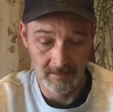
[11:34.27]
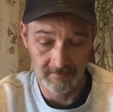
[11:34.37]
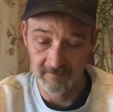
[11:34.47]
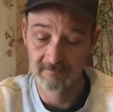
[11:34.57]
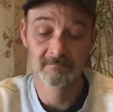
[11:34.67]

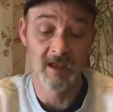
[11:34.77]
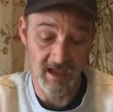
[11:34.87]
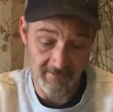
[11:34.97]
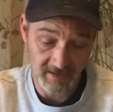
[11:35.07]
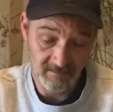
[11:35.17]
It's
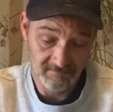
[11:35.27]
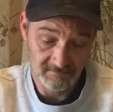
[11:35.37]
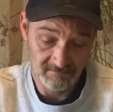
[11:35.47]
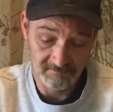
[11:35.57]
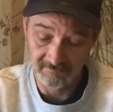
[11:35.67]
heavy,
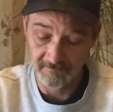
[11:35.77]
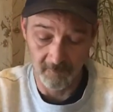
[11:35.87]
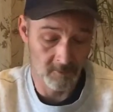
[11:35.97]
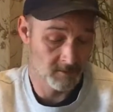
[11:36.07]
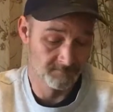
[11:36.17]

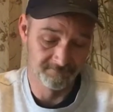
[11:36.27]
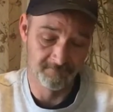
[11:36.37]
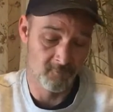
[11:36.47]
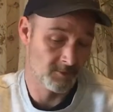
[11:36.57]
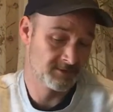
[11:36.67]
4
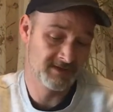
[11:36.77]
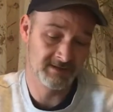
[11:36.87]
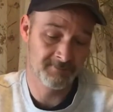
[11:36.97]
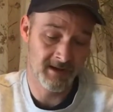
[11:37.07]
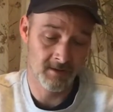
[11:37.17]
to
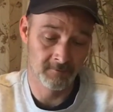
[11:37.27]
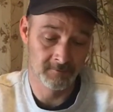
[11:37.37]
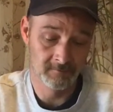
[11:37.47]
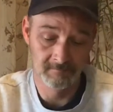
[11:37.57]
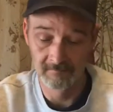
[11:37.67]
6
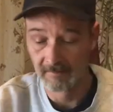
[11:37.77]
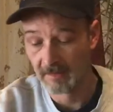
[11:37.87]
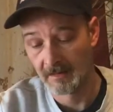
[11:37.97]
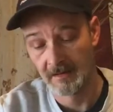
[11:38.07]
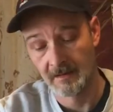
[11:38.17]
pounds,
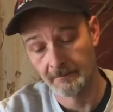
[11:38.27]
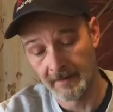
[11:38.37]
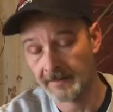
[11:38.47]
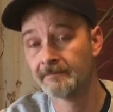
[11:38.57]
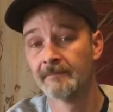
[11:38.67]

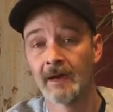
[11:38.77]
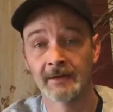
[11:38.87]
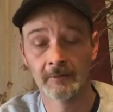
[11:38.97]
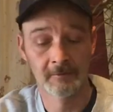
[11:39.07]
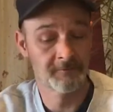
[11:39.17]
but I
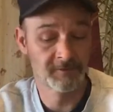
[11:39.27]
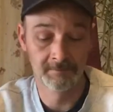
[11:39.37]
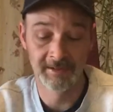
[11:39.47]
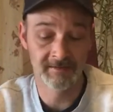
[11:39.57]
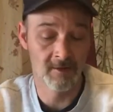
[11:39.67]
use it for
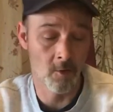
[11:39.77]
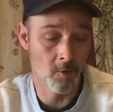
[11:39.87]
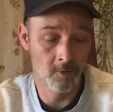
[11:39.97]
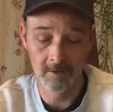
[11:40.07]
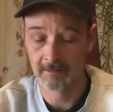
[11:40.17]
splitting
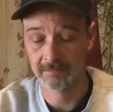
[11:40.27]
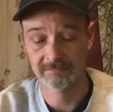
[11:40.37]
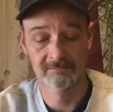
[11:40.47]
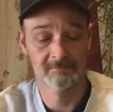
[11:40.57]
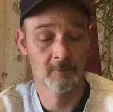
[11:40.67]
oak,
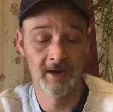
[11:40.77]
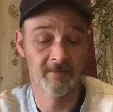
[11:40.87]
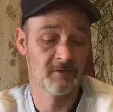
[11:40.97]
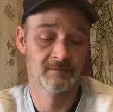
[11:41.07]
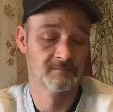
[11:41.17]

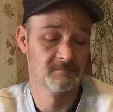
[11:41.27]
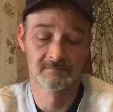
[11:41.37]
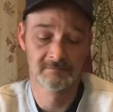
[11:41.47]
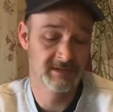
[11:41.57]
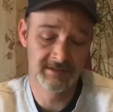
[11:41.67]
whatever.
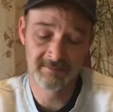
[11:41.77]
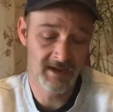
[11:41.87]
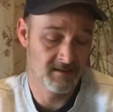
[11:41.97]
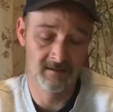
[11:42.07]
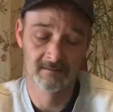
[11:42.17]
Doesn't
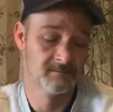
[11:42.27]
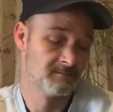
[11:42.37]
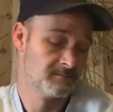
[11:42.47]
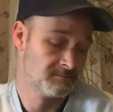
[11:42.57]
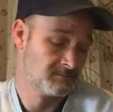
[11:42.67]
matter.
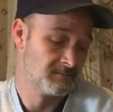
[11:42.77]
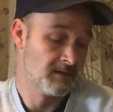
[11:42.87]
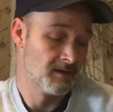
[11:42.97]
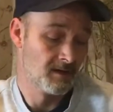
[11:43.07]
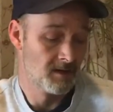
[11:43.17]

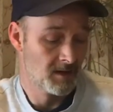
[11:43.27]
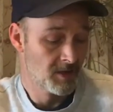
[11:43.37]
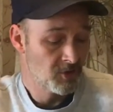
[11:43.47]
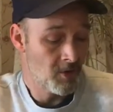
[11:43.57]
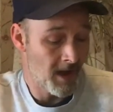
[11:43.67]

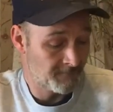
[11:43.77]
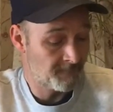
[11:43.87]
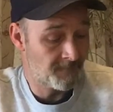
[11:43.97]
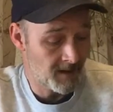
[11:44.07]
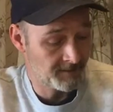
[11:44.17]
You have to
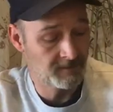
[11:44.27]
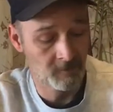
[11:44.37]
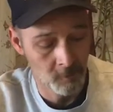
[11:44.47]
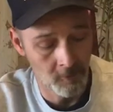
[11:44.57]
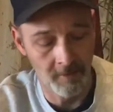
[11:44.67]
find the
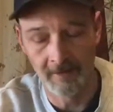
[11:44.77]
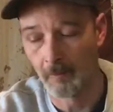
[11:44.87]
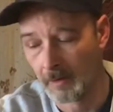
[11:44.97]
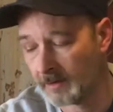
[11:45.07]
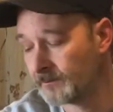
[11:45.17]
tool that
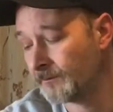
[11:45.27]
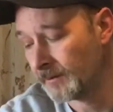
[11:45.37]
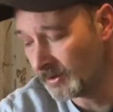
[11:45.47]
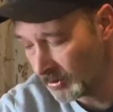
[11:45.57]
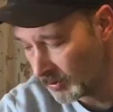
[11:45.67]
works for
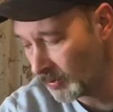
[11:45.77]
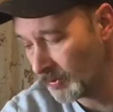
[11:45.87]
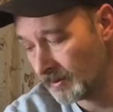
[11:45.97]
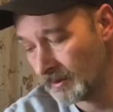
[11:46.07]
you.